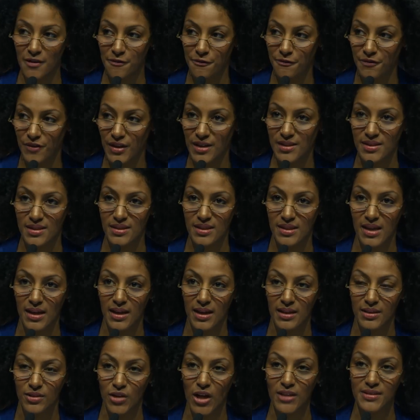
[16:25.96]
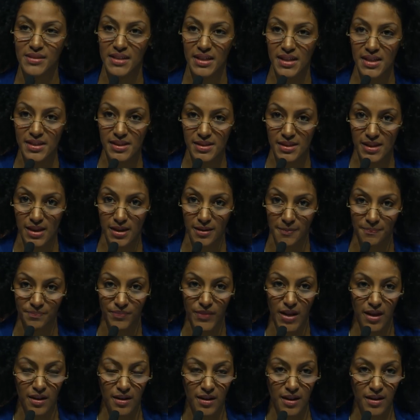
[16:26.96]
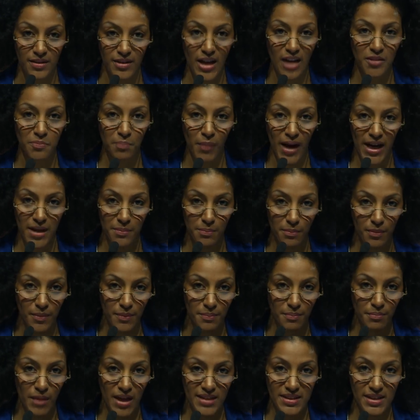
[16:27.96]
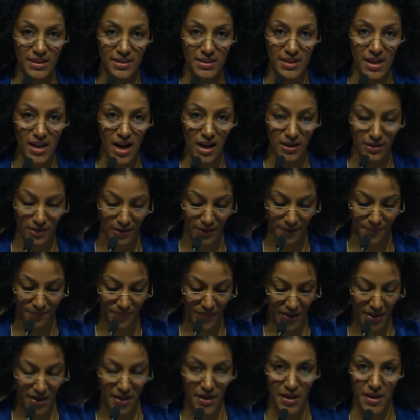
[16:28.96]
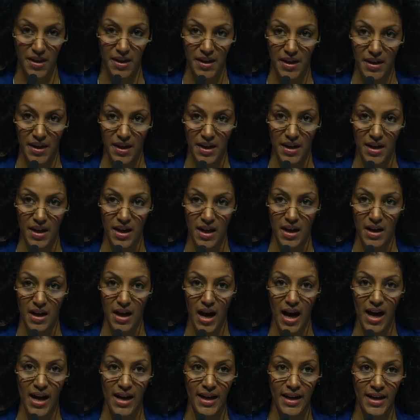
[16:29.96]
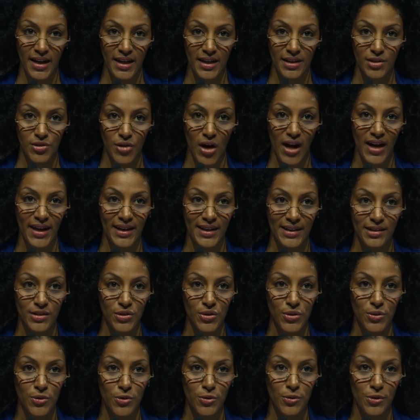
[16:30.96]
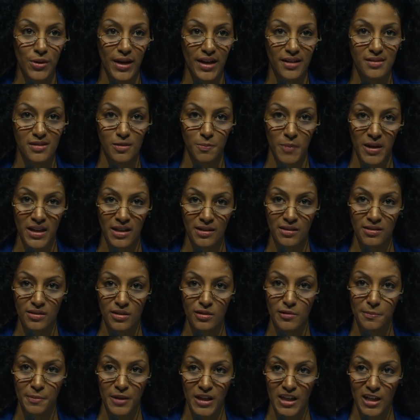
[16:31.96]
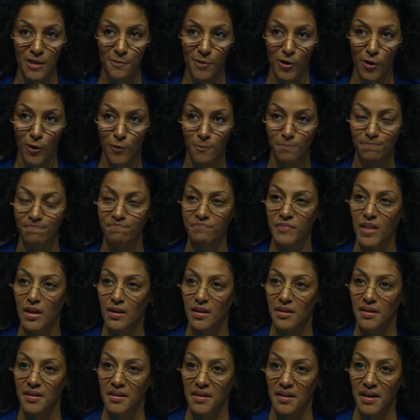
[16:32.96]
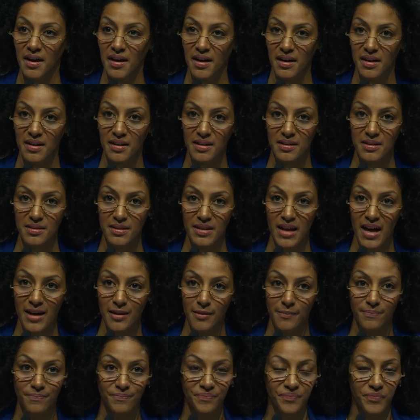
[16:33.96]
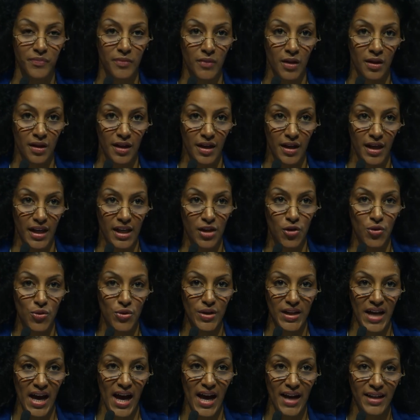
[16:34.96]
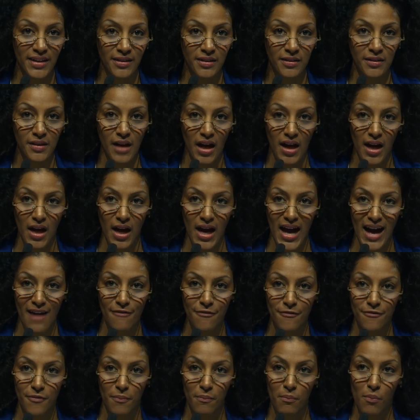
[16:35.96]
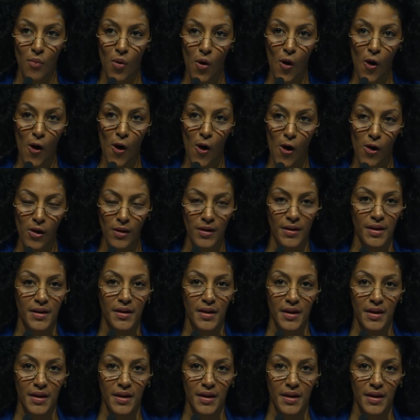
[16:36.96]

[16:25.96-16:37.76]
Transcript: if it's not easy, not my mother tongue, I try to explain to people that you can have more